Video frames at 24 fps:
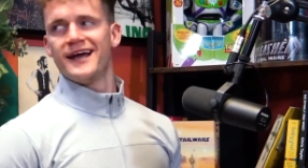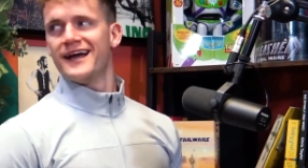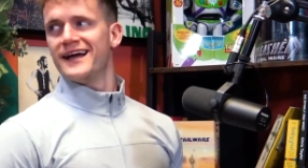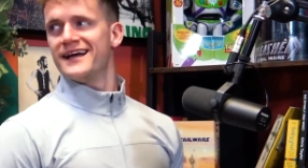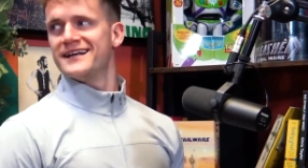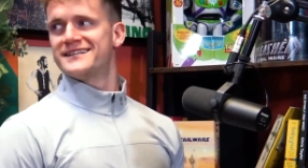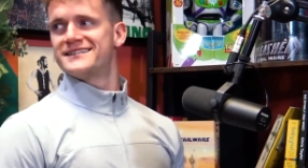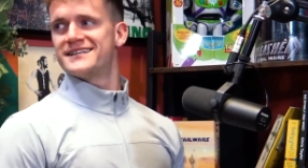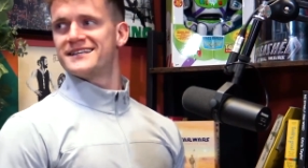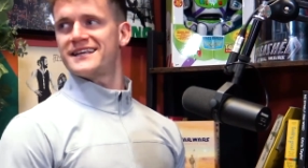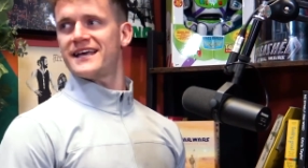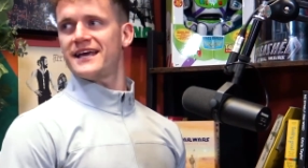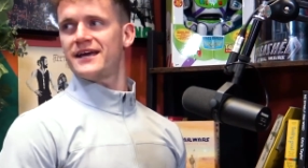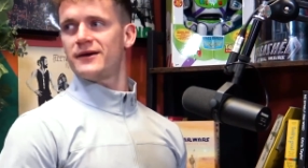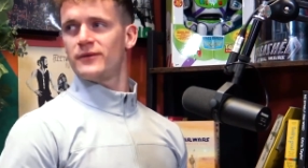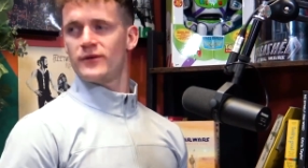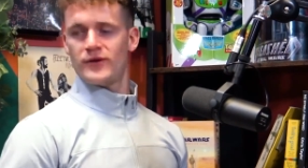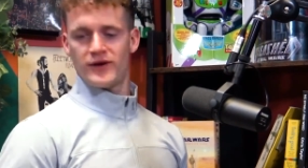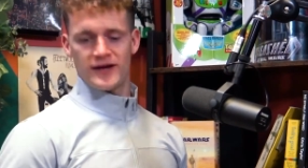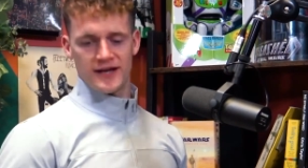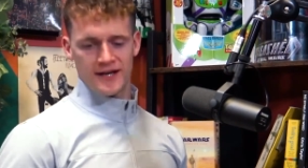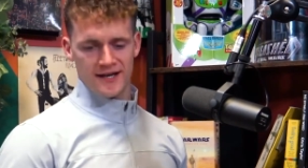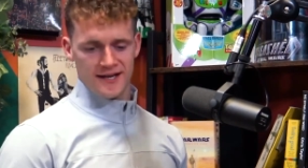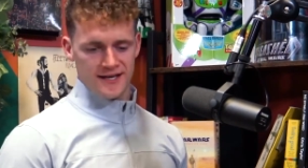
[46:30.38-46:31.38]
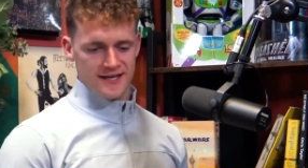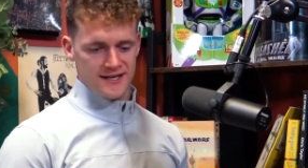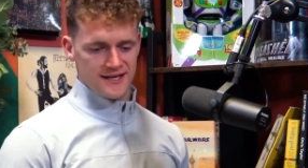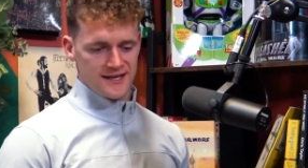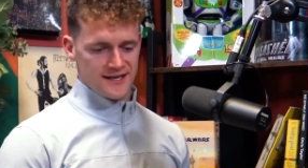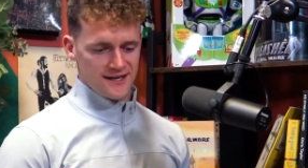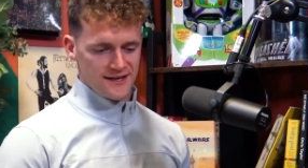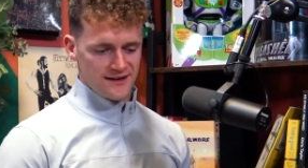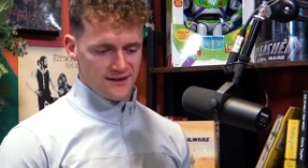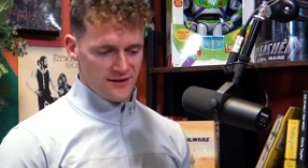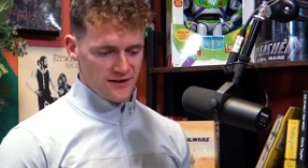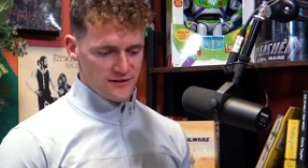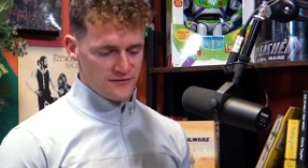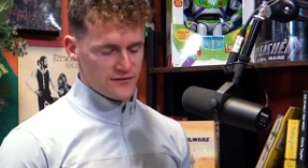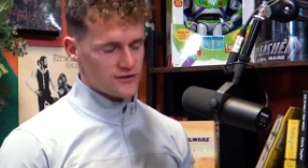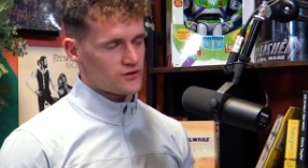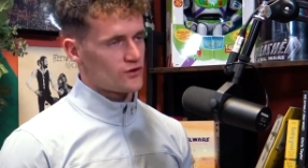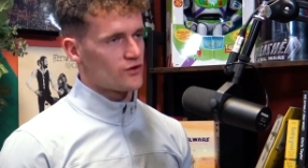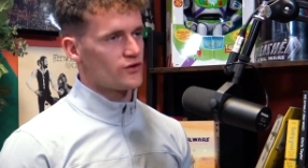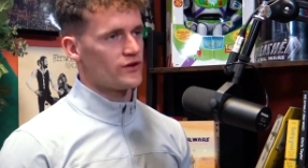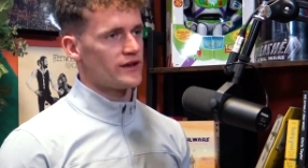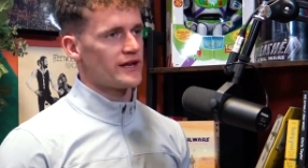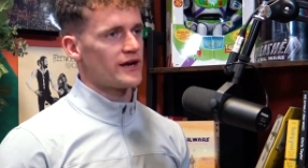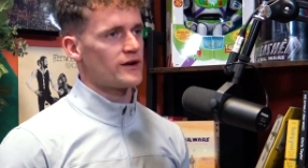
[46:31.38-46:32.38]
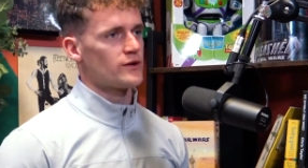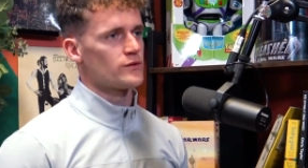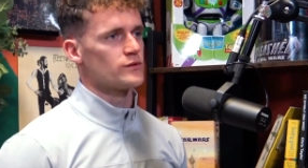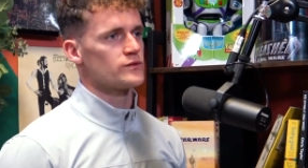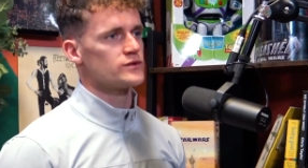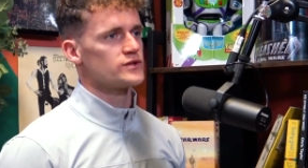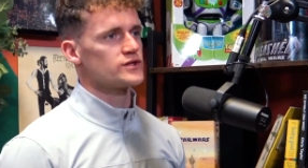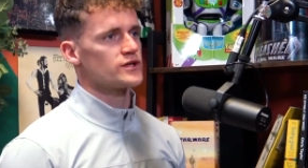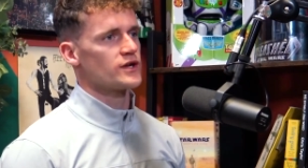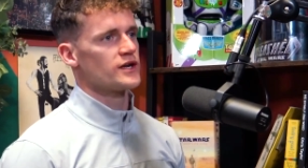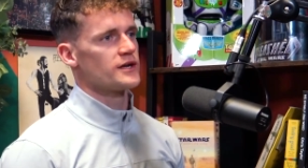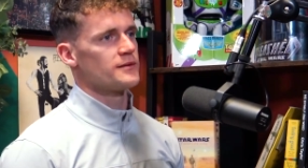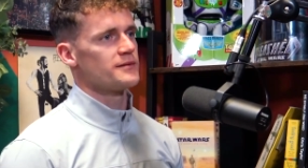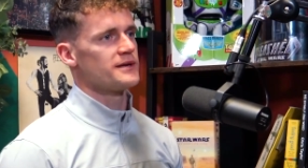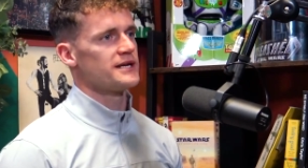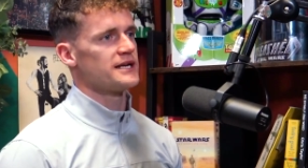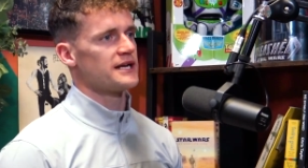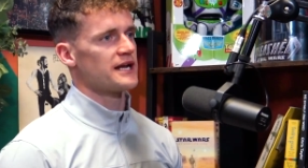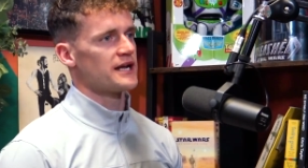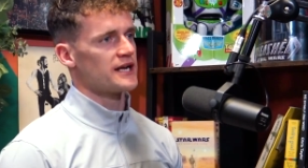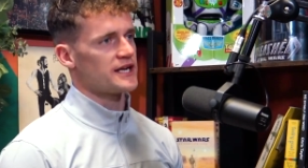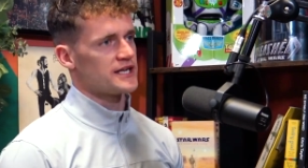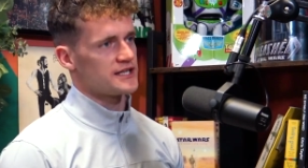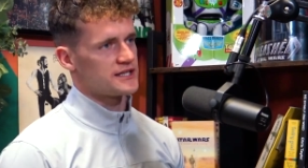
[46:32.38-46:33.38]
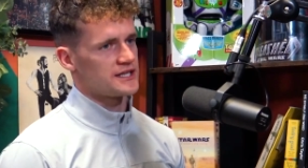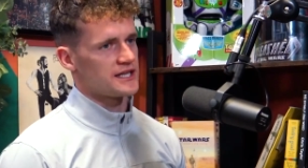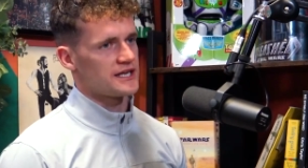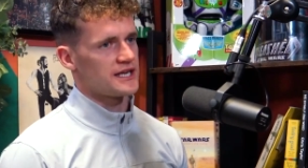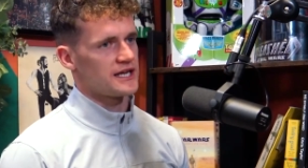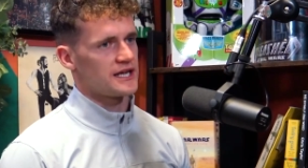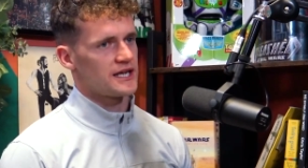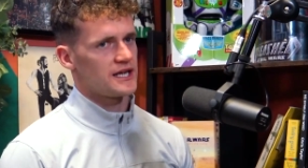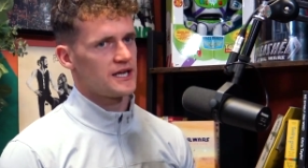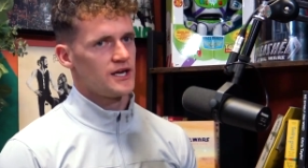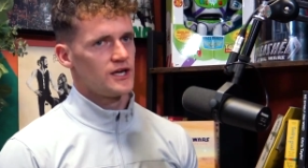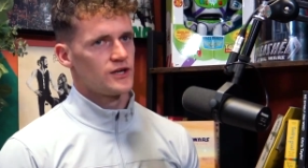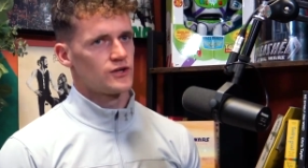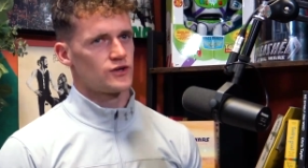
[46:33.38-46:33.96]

it's a thing where I like I've done now. Do you know yeah. what I mean? And I did it.